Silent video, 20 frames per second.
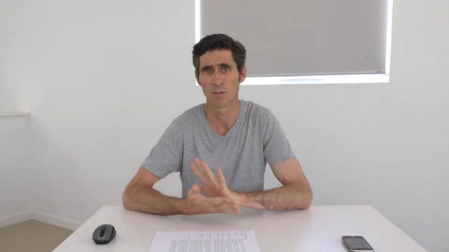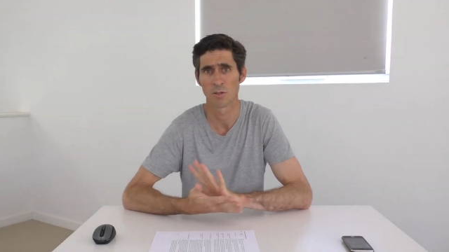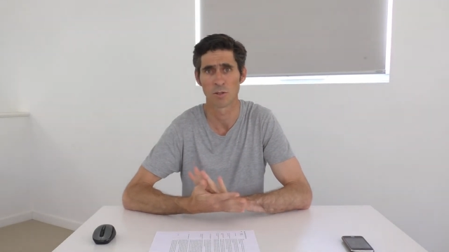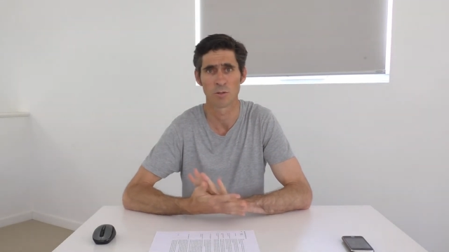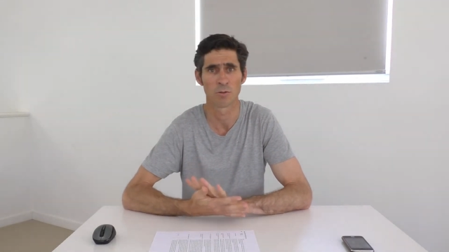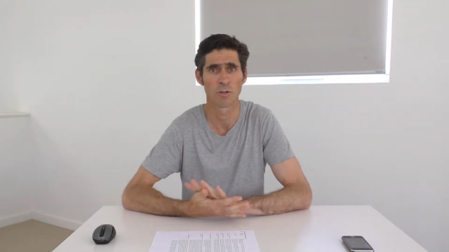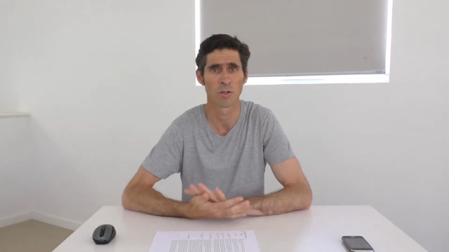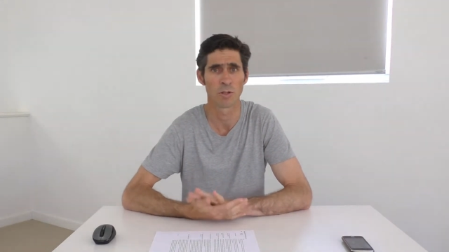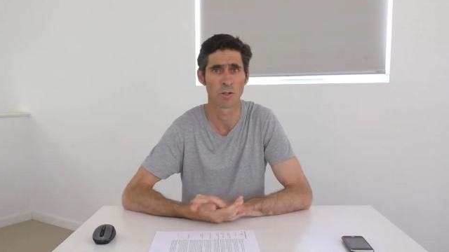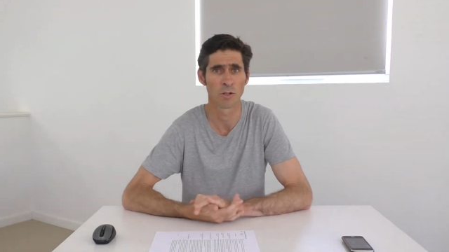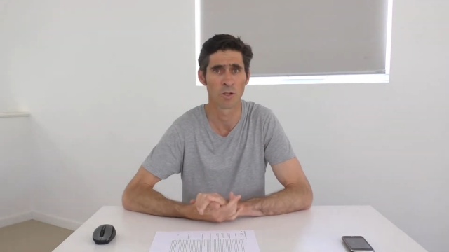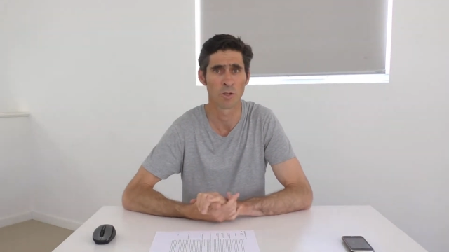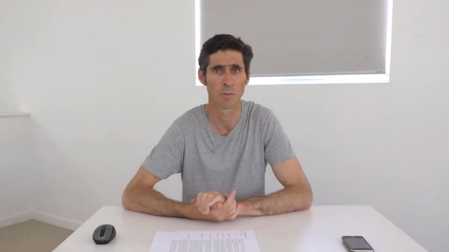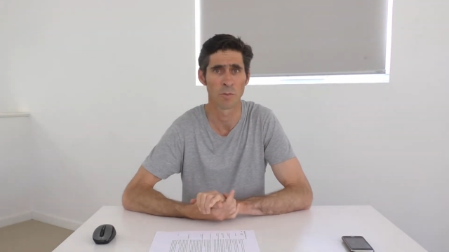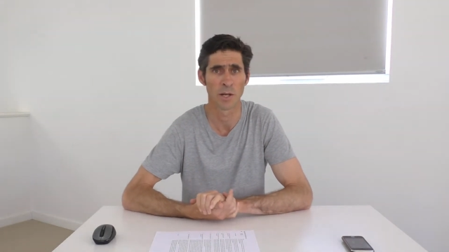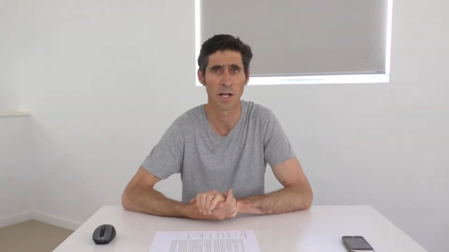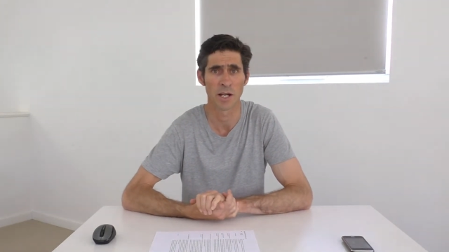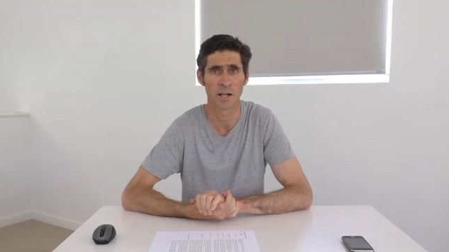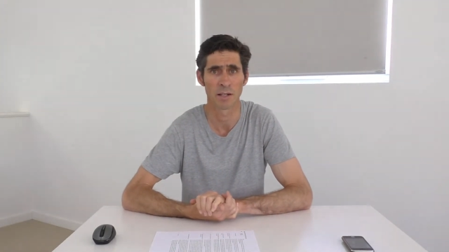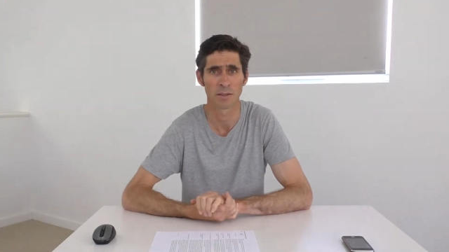too hurt
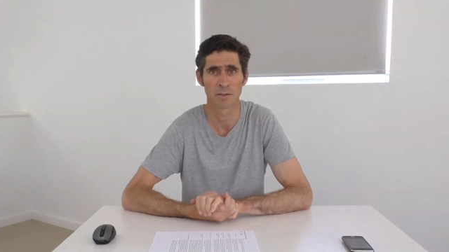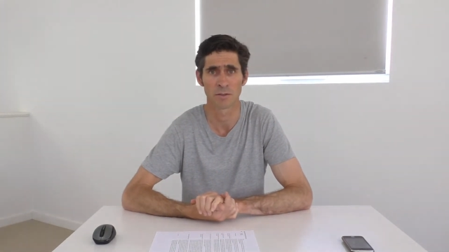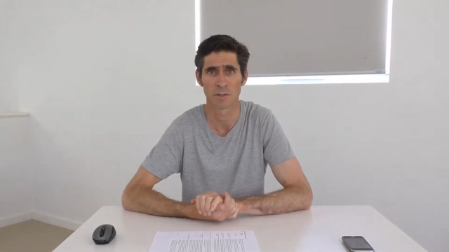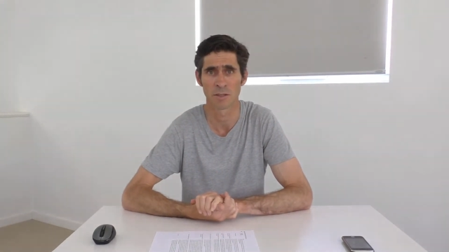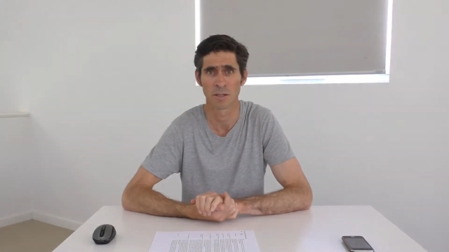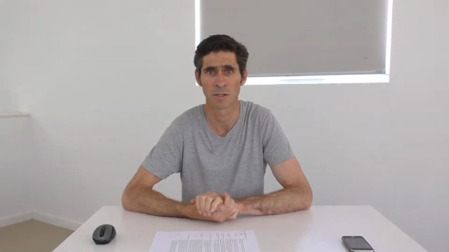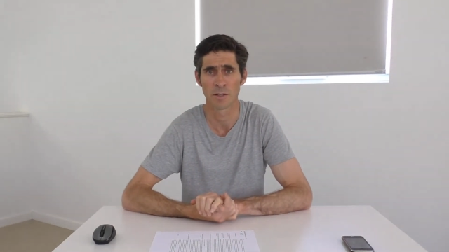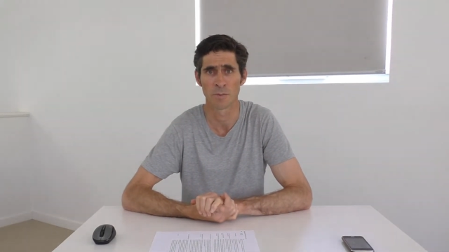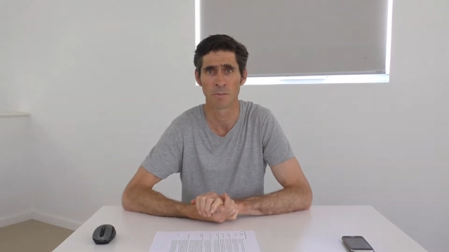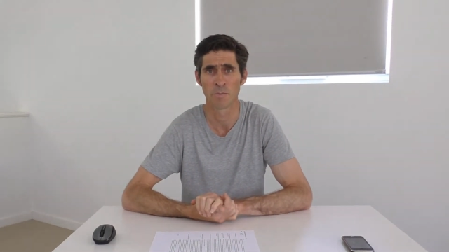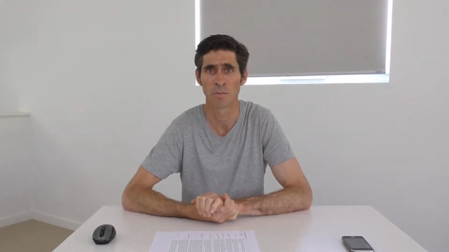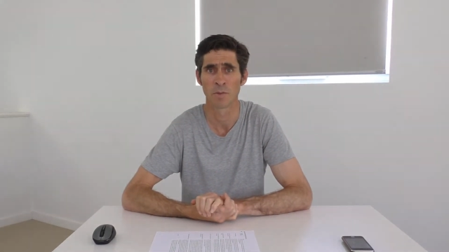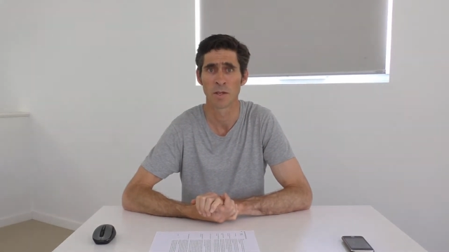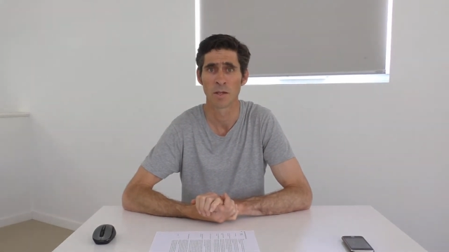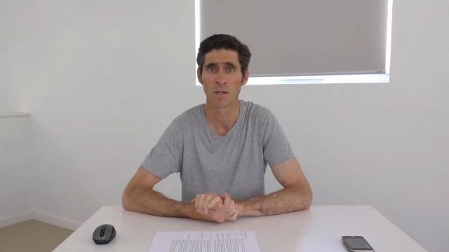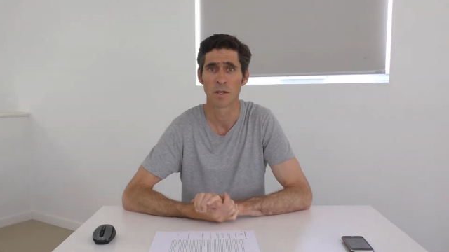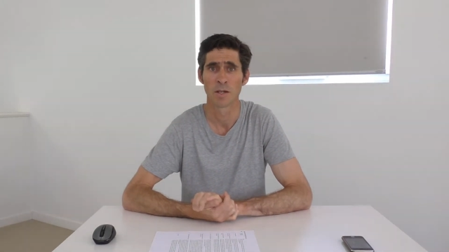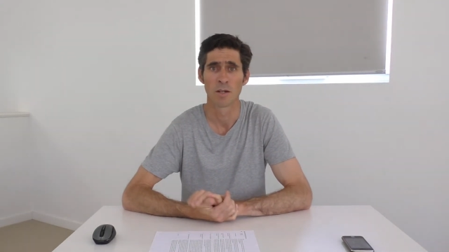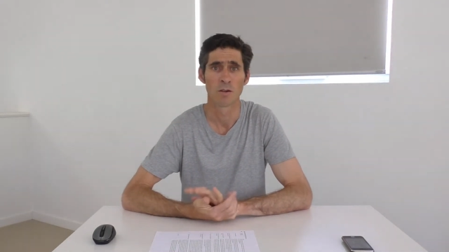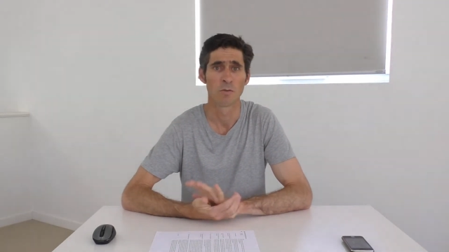about
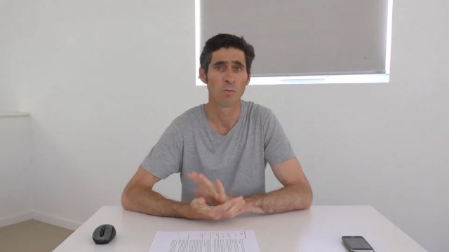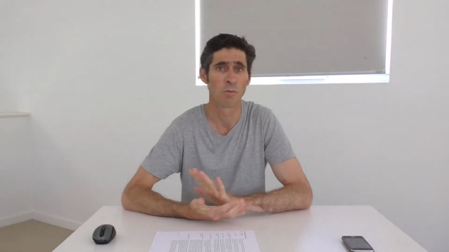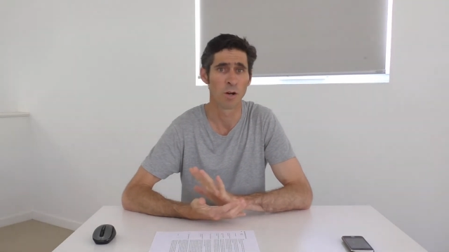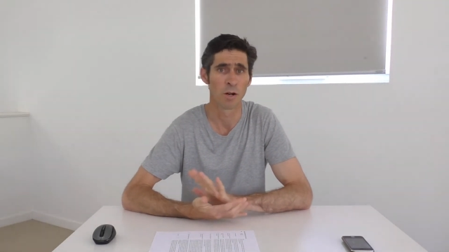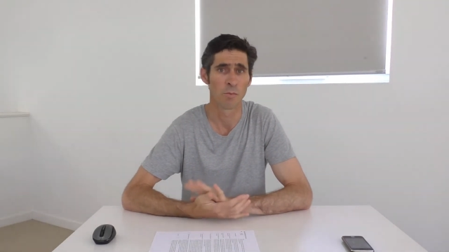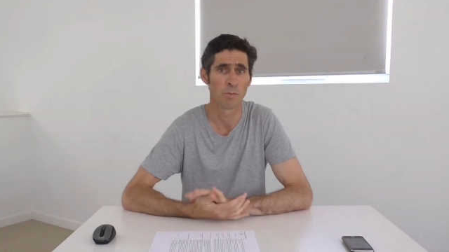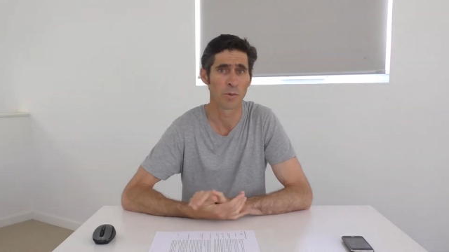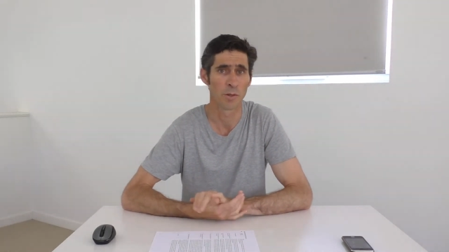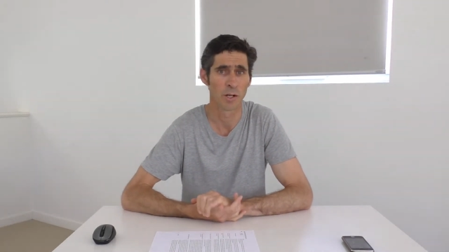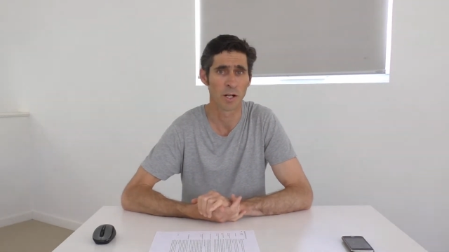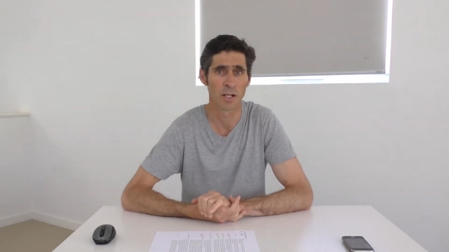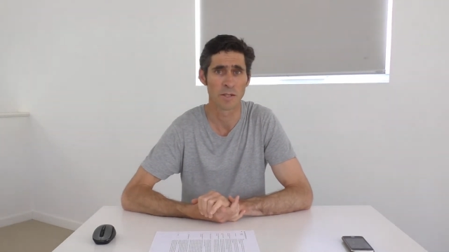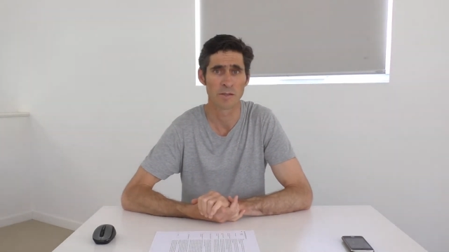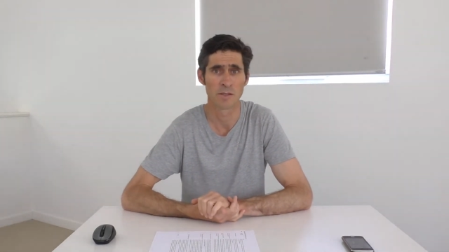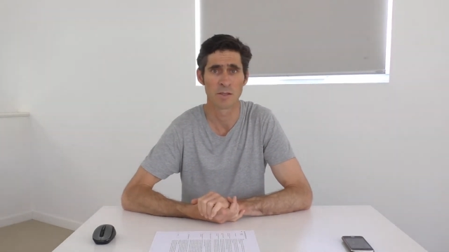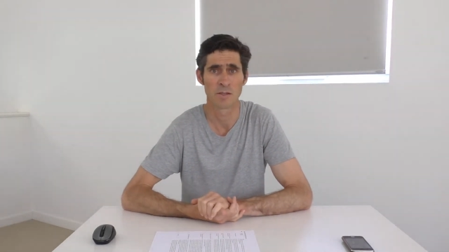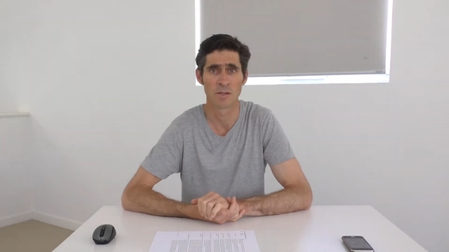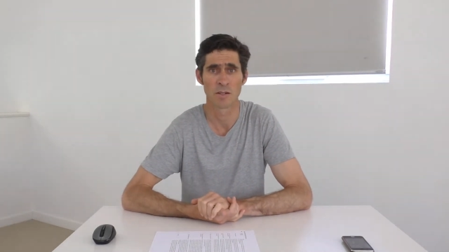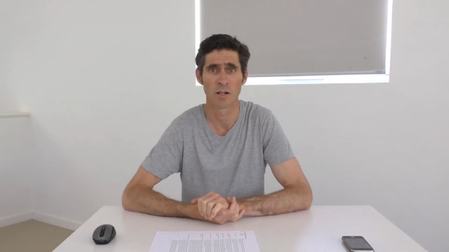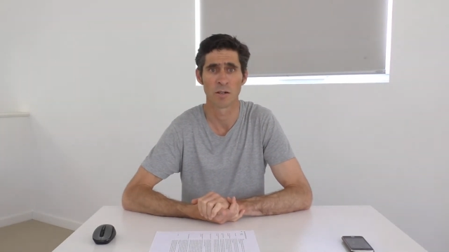what
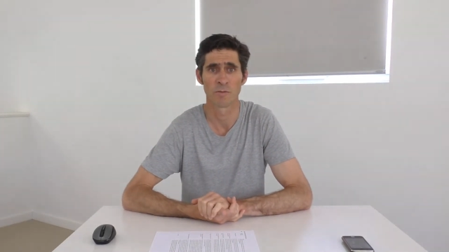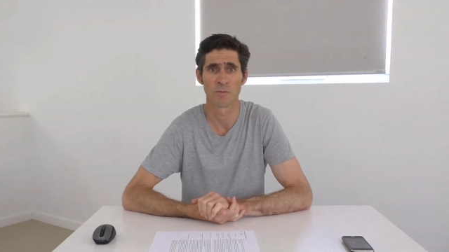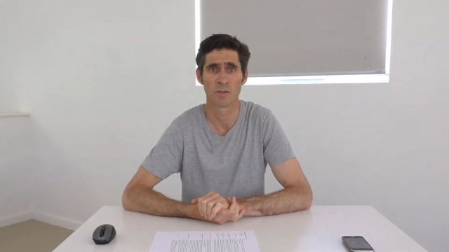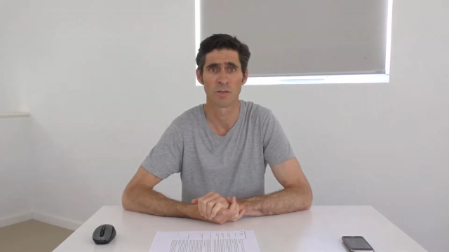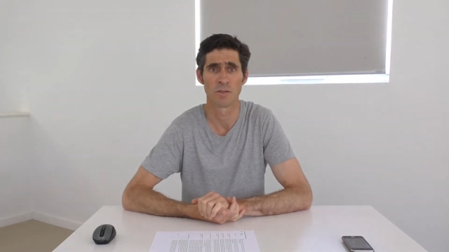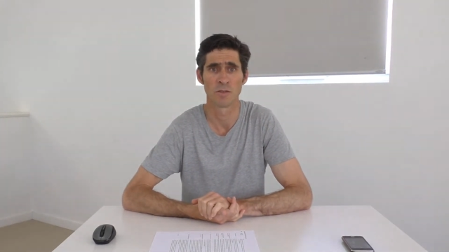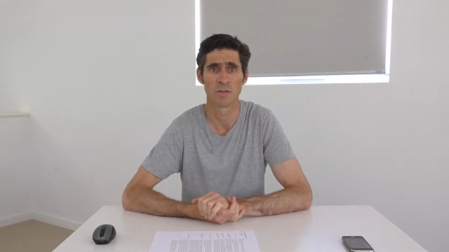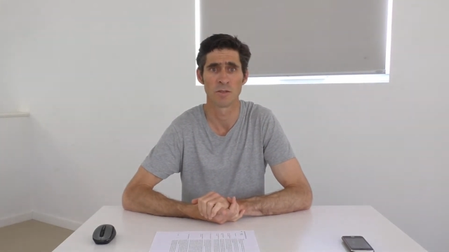price is offered.